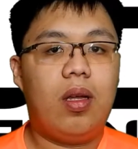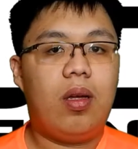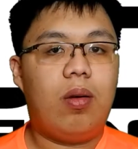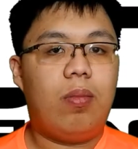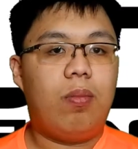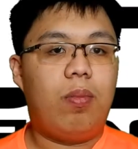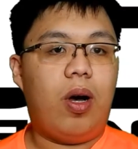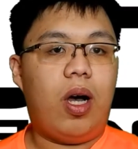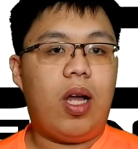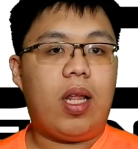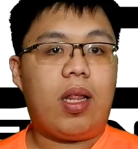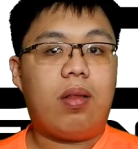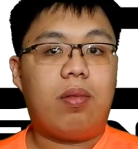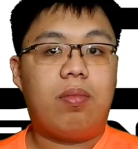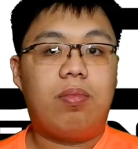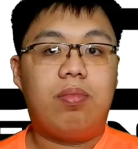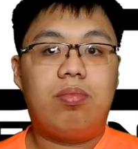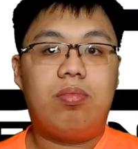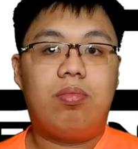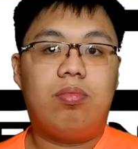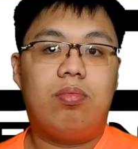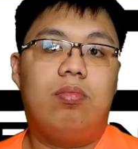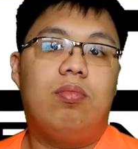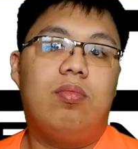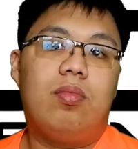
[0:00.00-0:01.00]
But
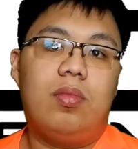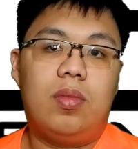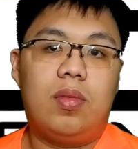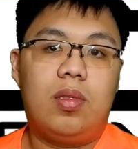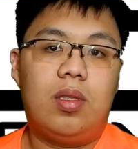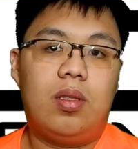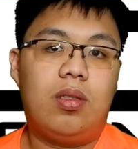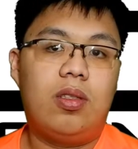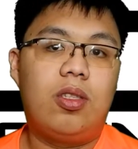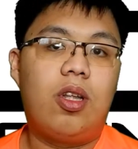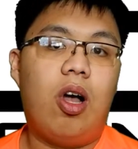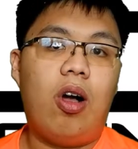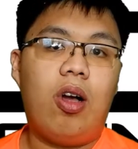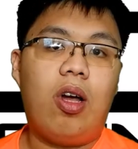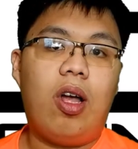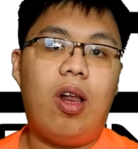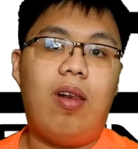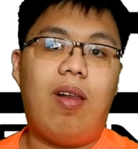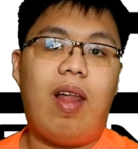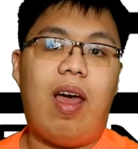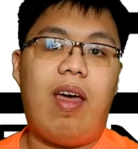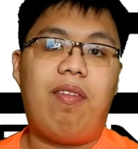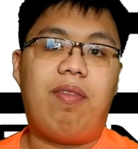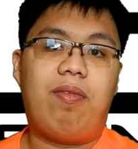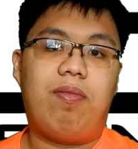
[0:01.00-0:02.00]
dongle
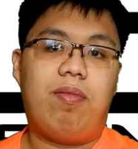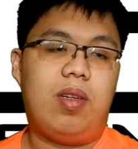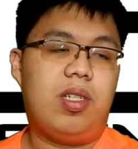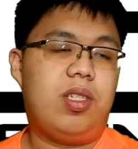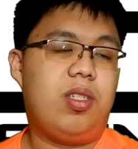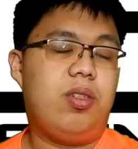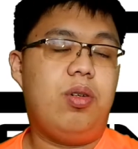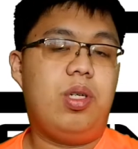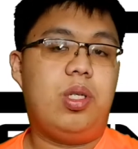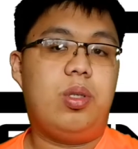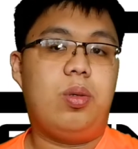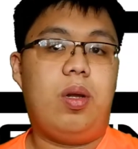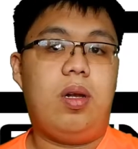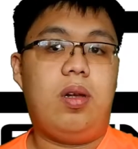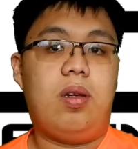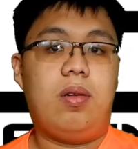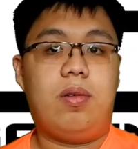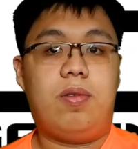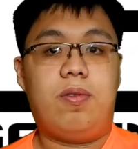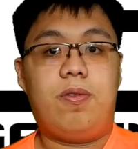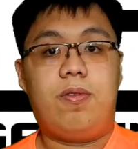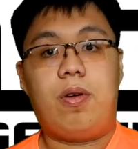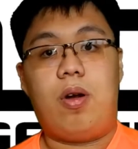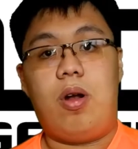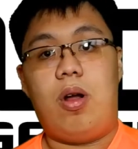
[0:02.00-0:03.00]
life as usual
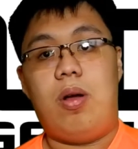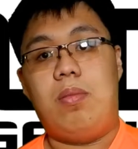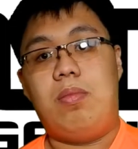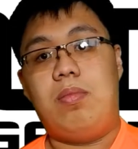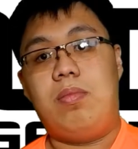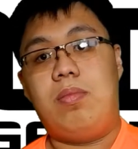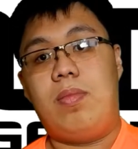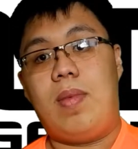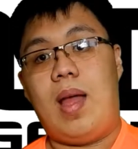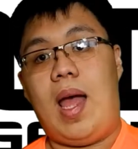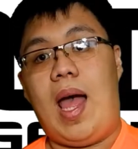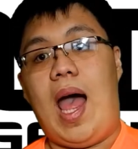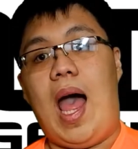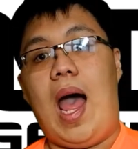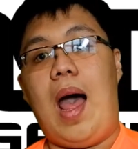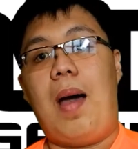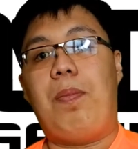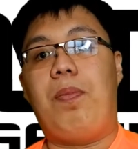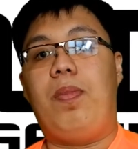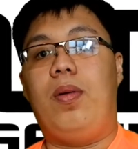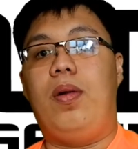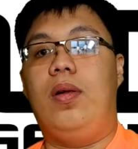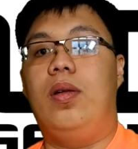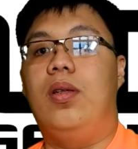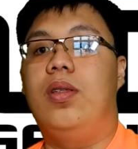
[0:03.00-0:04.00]
from
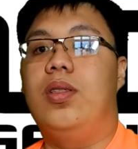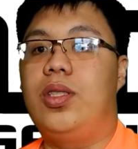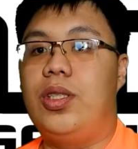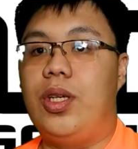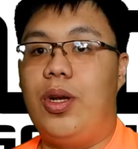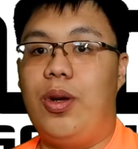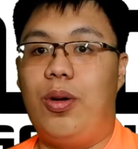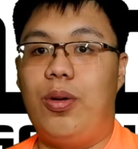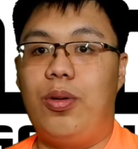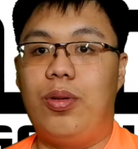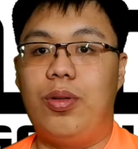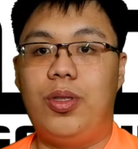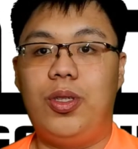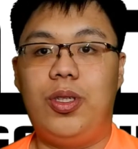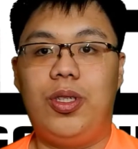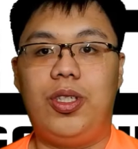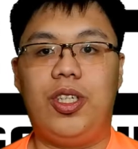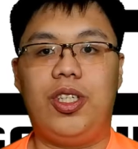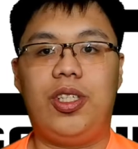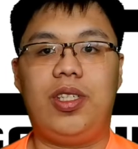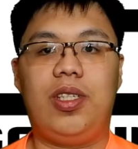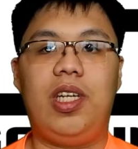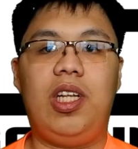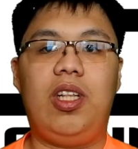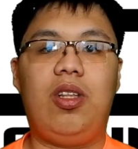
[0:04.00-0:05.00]
Apple. So you
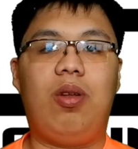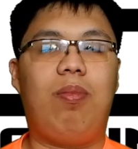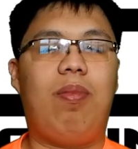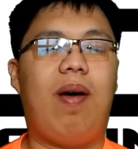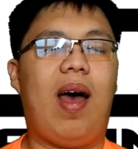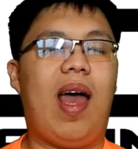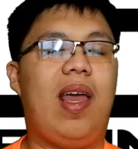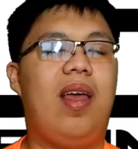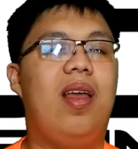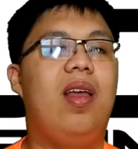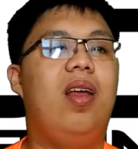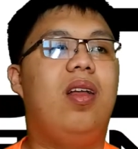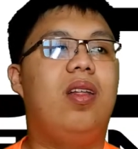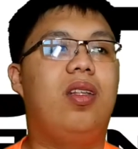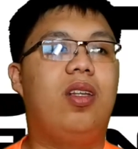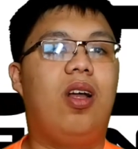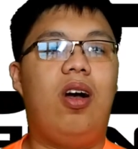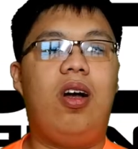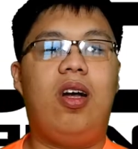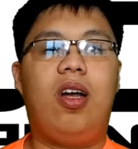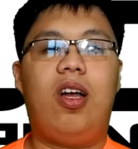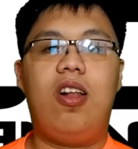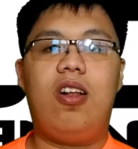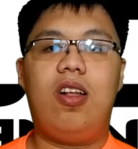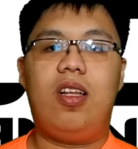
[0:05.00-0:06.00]
just need to buy
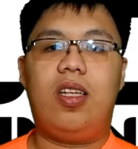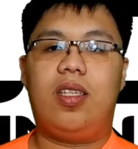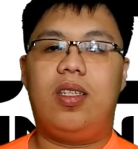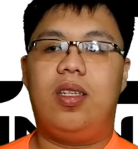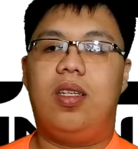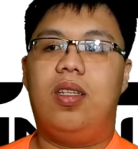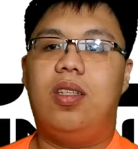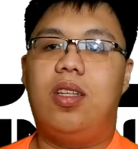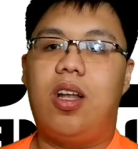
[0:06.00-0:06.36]
dongles.